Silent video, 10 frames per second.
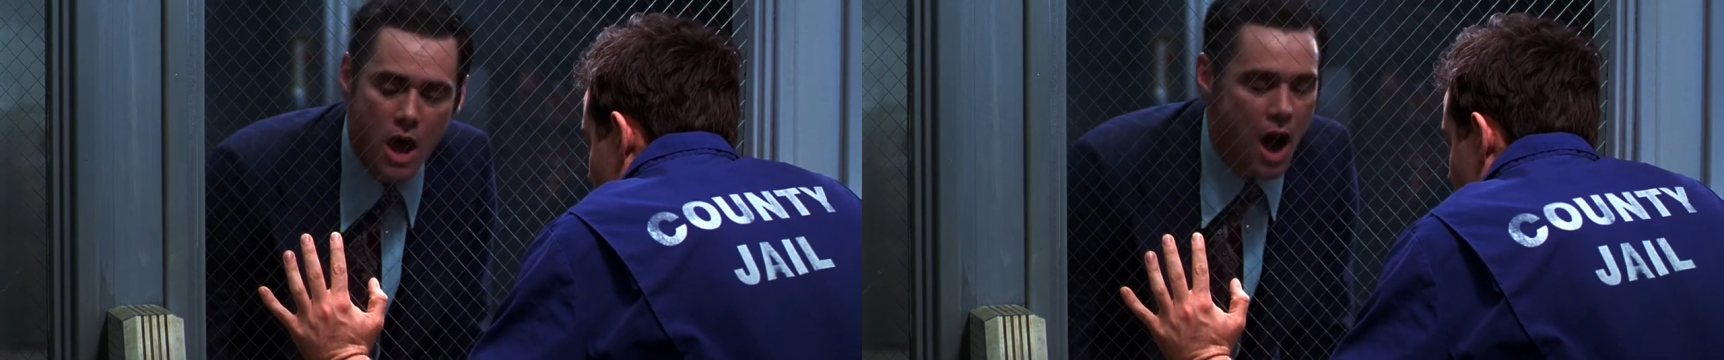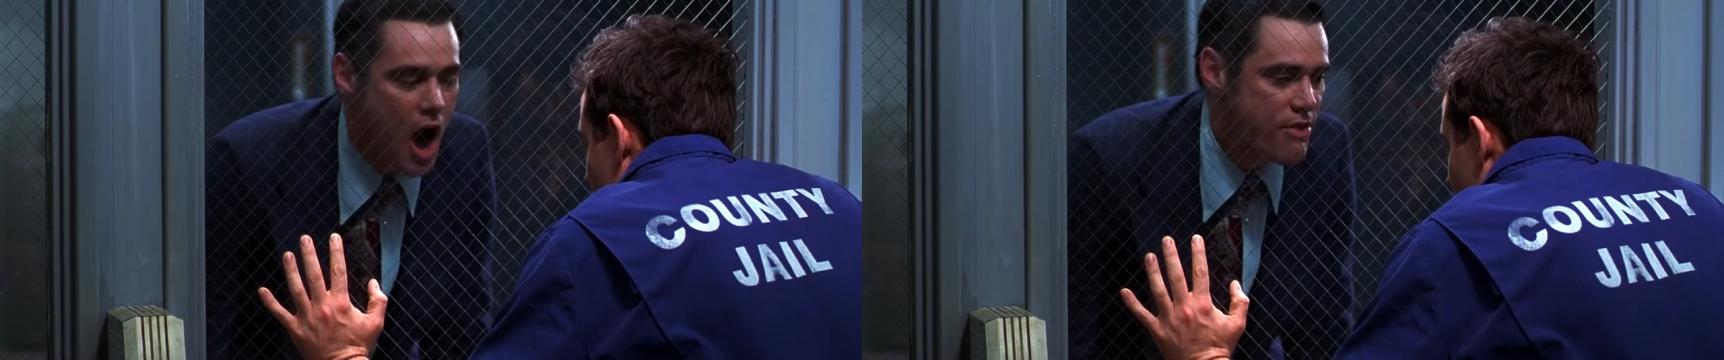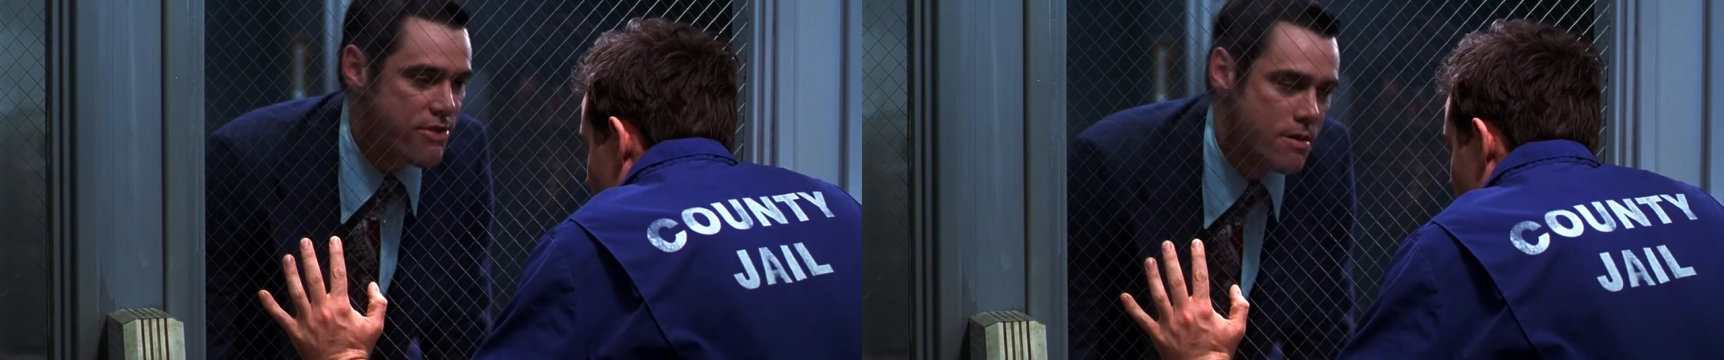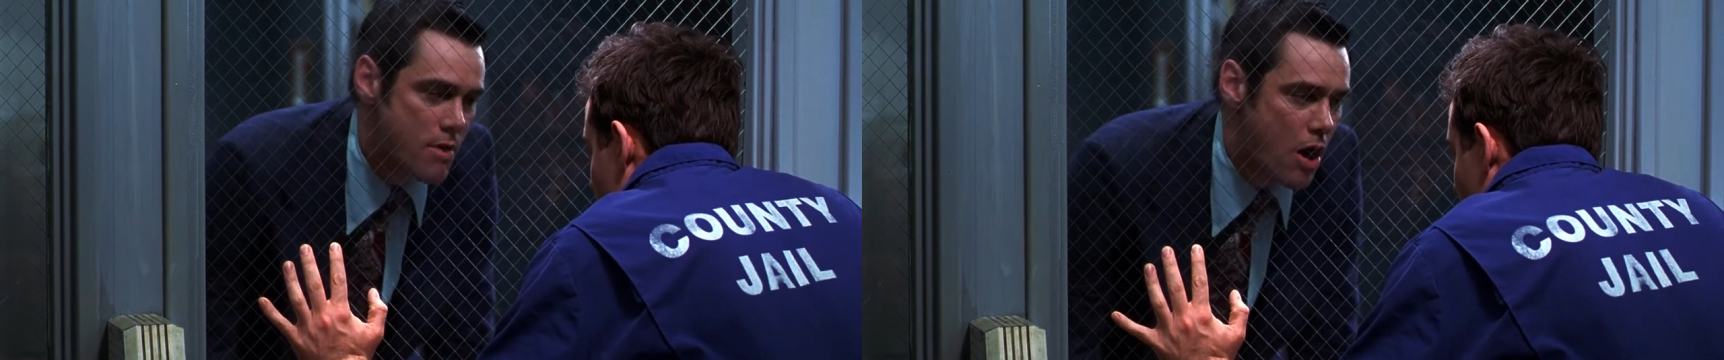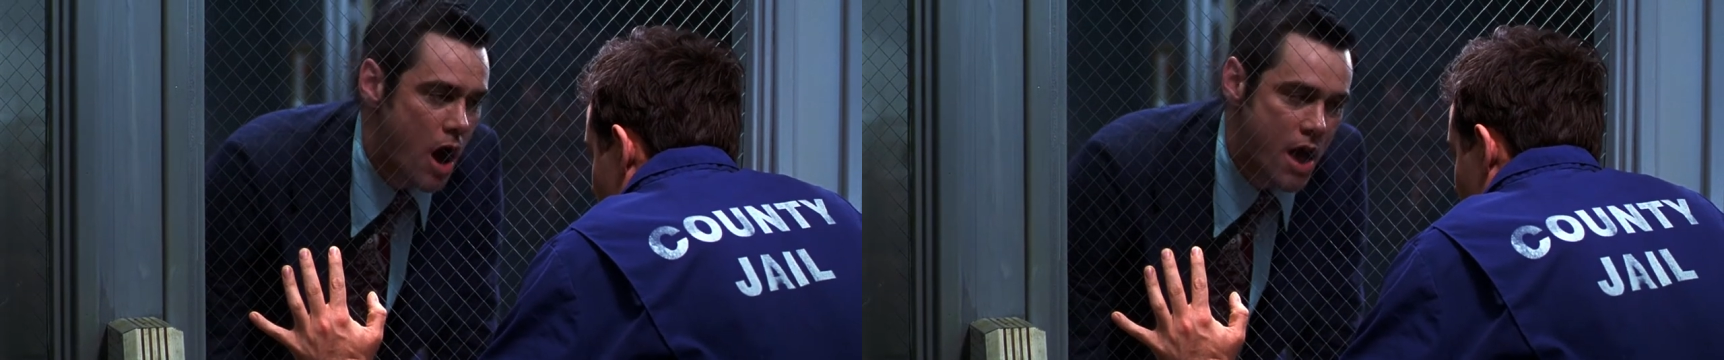
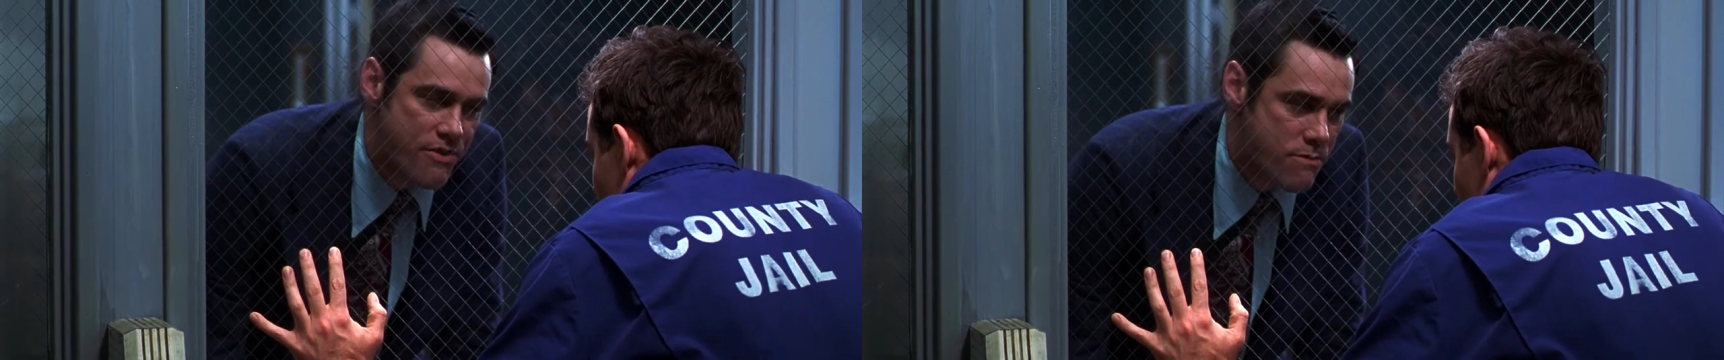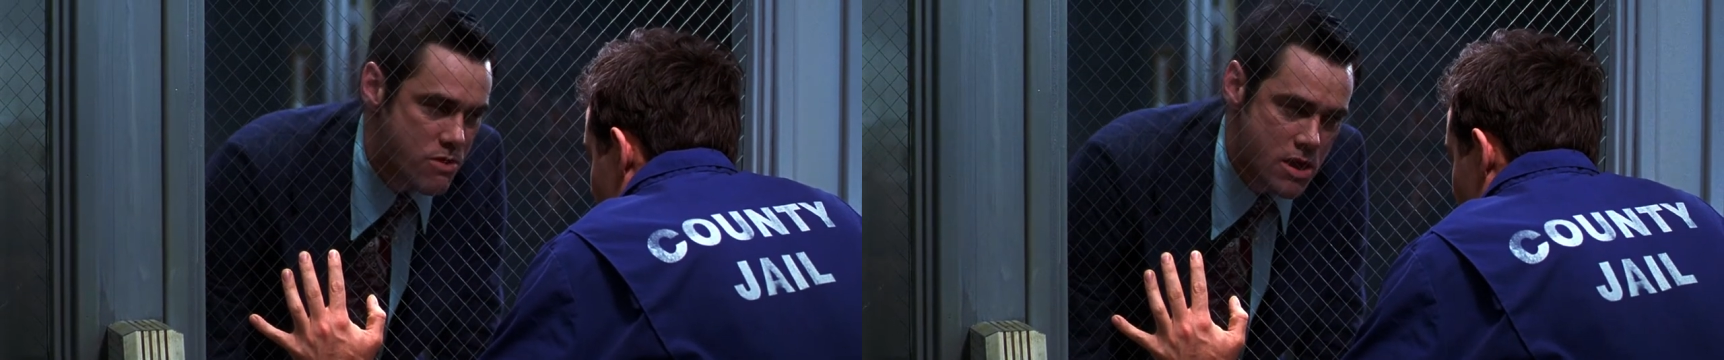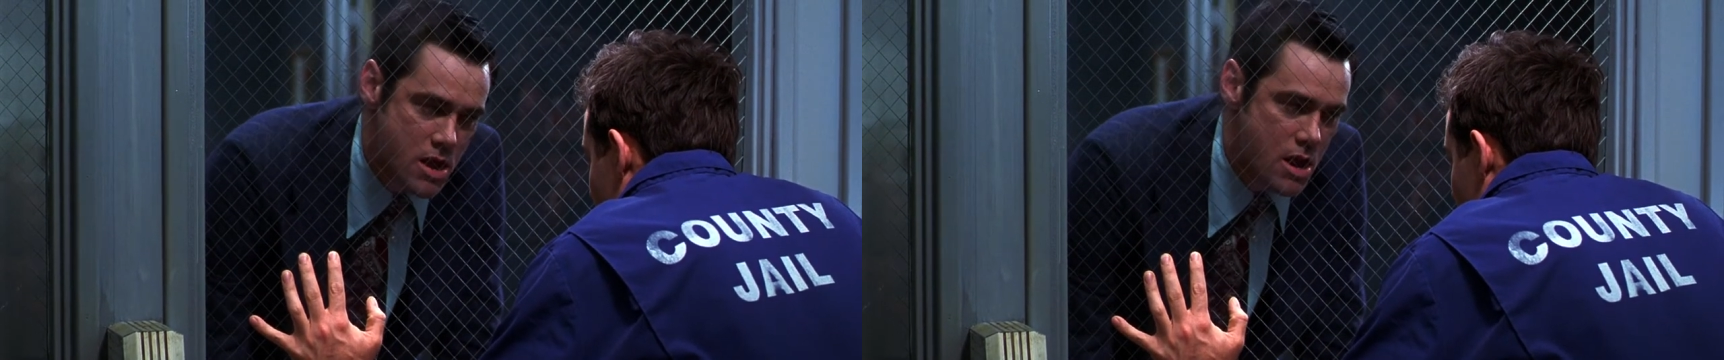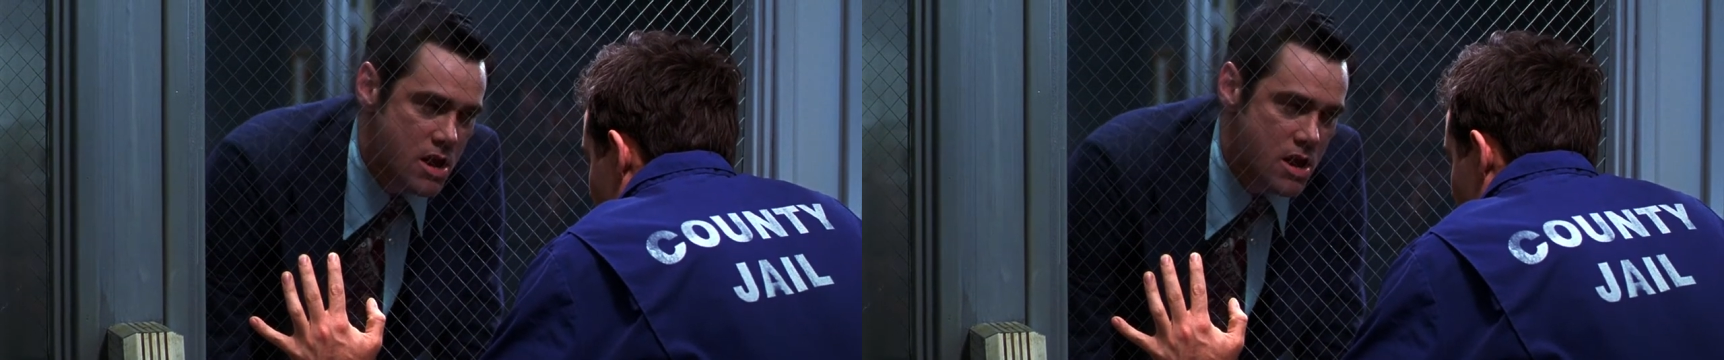Awesome, awesome scene.